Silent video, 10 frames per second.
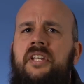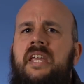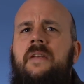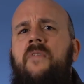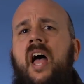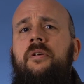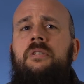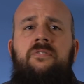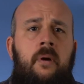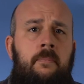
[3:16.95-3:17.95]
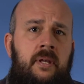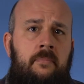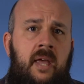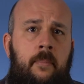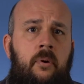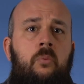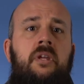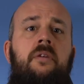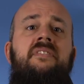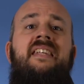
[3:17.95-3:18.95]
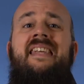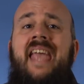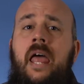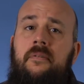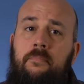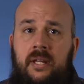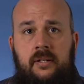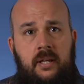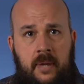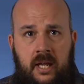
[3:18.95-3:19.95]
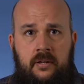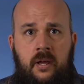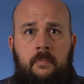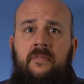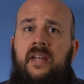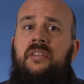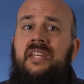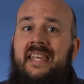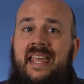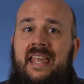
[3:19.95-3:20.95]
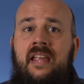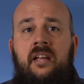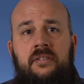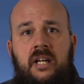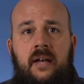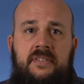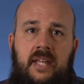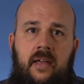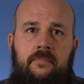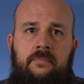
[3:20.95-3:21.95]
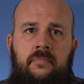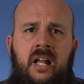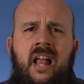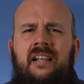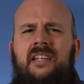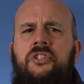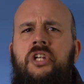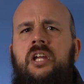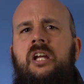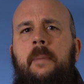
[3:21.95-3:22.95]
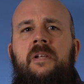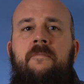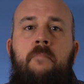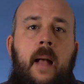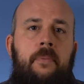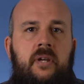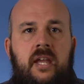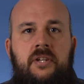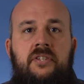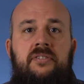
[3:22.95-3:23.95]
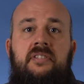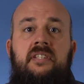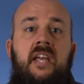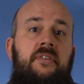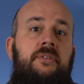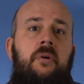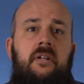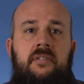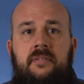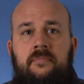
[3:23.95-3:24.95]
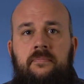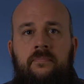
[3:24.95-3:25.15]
To get values from our bitmap, we use the GETBIT command, providing the key and the offset. Let's check a couple of map locations to see how this works.